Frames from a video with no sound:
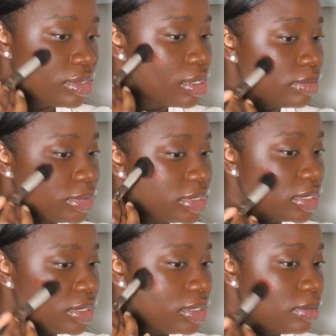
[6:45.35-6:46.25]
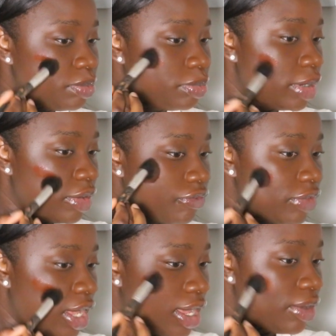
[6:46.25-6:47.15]
So I'm just going to buff
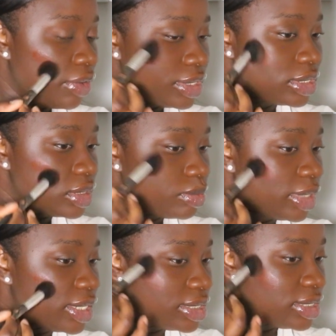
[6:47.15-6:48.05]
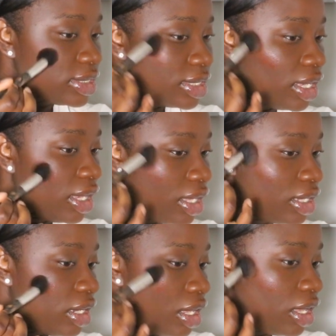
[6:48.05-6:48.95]
that out into my
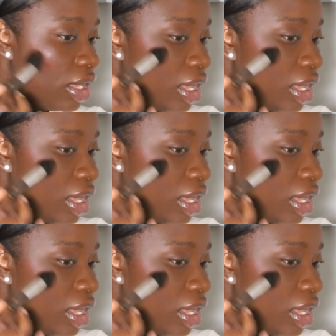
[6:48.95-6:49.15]
skin.